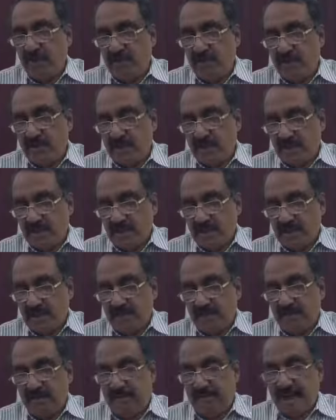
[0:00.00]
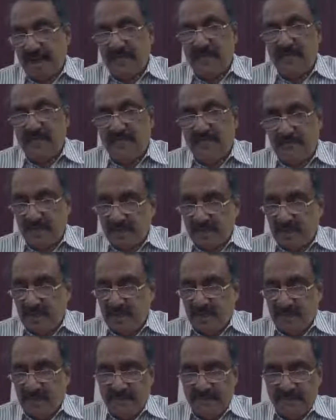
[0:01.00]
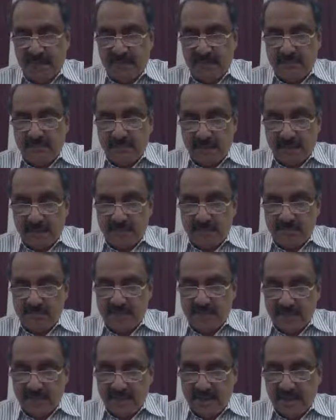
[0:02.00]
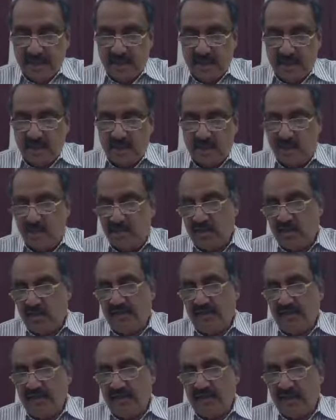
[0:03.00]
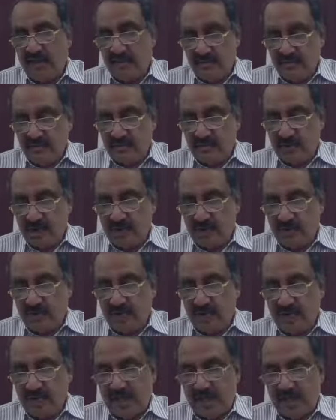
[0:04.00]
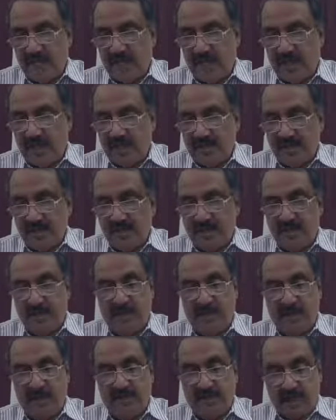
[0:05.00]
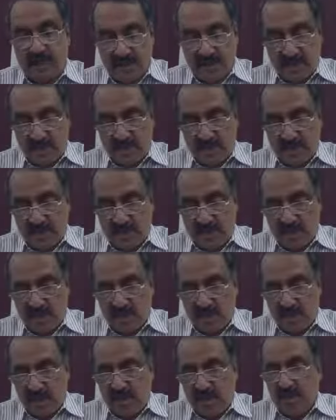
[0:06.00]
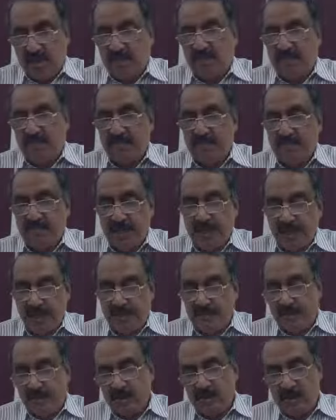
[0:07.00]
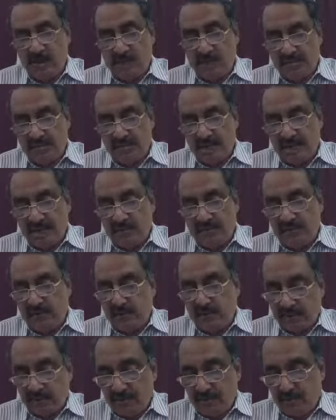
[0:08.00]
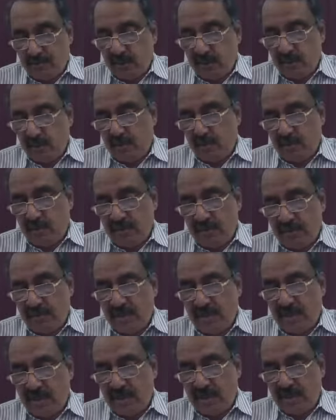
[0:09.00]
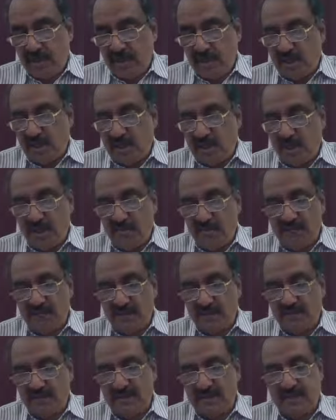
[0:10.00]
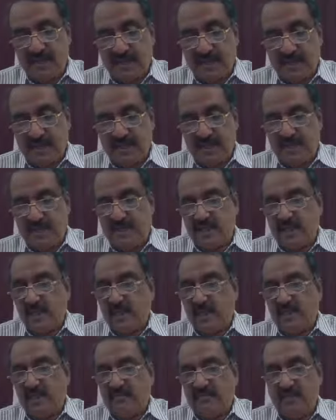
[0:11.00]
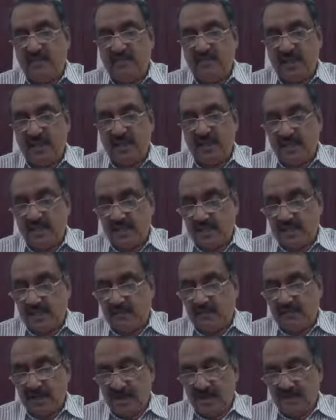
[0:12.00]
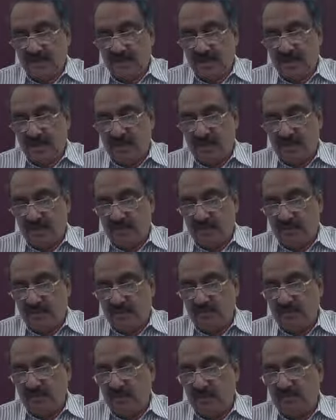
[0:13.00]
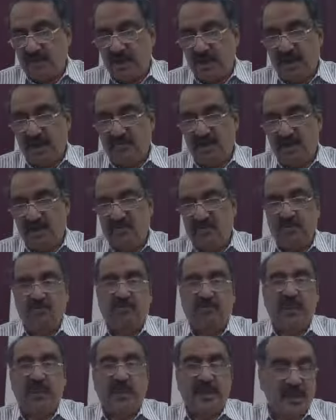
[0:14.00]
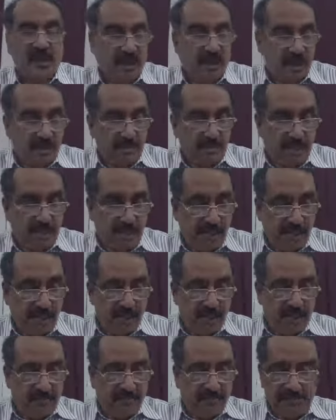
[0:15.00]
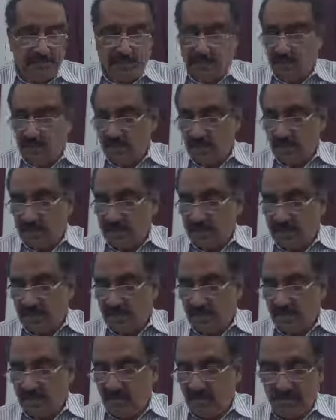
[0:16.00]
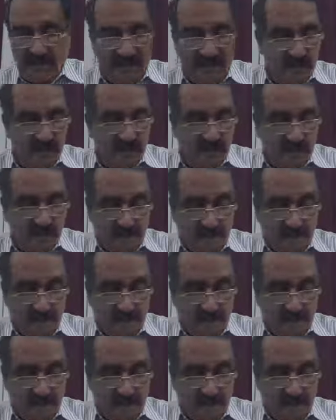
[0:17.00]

Point number 6. Banks facing problems, if any, on account of refusal to take up the assignment by the branch auditors may approach RBI for approval to appoint additional audit firms selected from the list of recommended audit firms made available by the RBI. So this we will